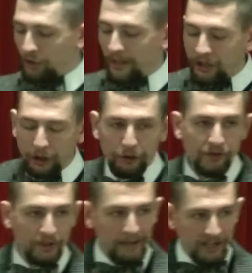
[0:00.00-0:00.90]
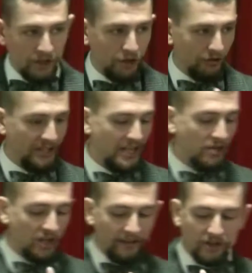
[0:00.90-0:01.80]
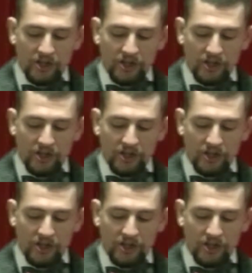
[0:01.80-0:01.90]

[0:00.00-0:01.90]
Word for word: to include some additional teaching